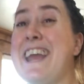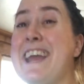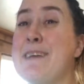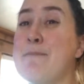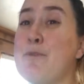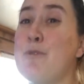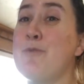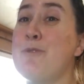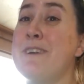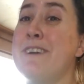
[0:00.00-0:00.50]

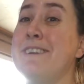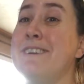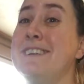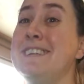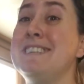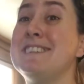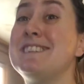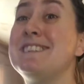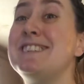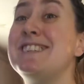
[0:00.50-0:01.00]
am aware
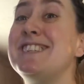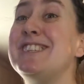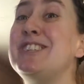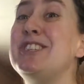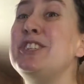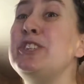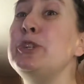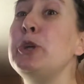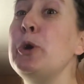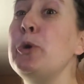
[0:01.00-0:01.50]
is
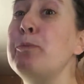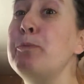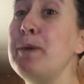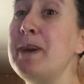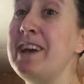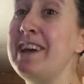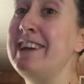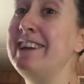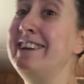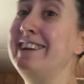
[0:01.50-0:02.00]

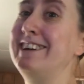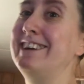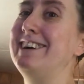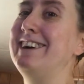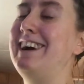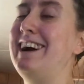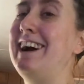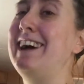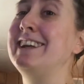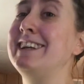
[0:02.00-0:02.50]
stupid.
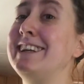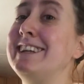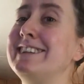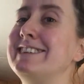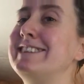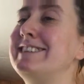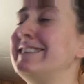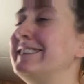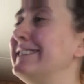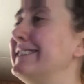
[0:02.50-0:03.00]
I need
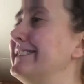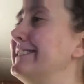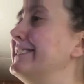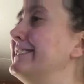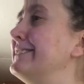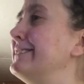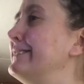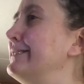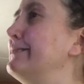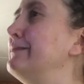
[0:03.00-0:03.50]

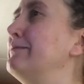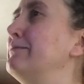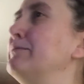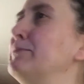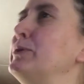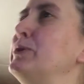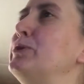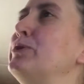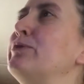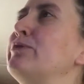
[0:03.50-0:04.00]
to
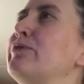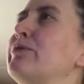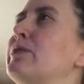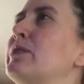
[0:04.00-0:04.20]
move